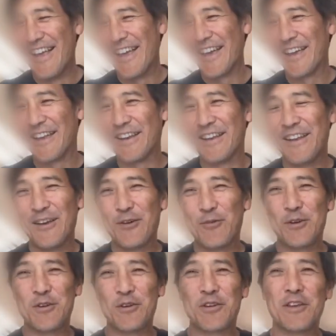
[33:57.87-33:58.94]
And
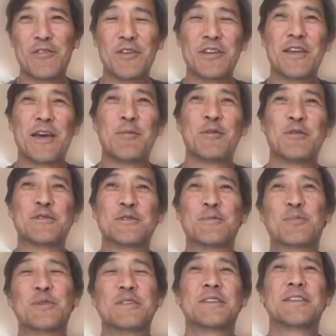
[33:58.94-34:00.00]
when you're giving demos and
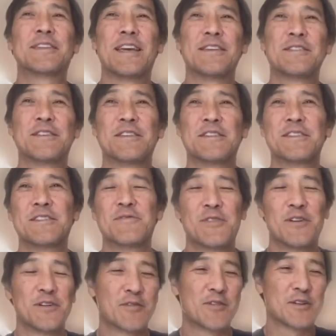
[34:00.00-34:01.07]
presentations in
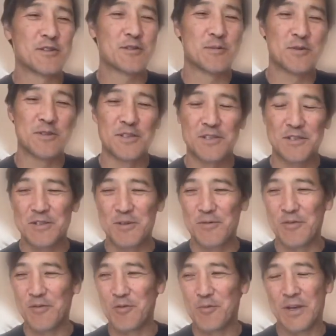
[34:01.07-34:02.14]
front of customers, as some
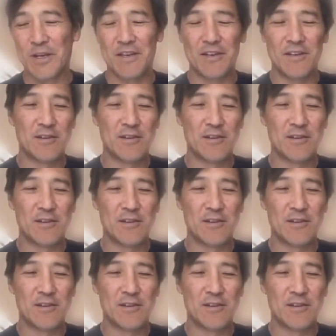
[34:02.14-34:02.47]
of you might